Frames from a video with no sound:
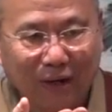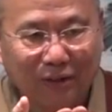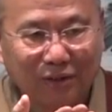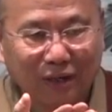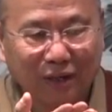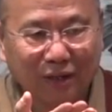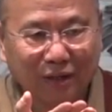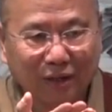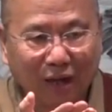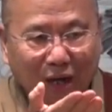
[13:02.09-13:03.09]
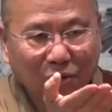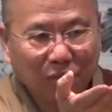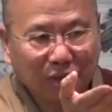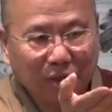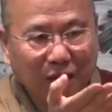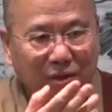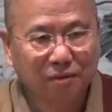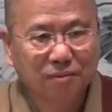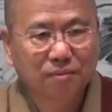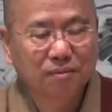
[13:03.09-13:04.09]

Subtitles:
I say, I know that's Alan.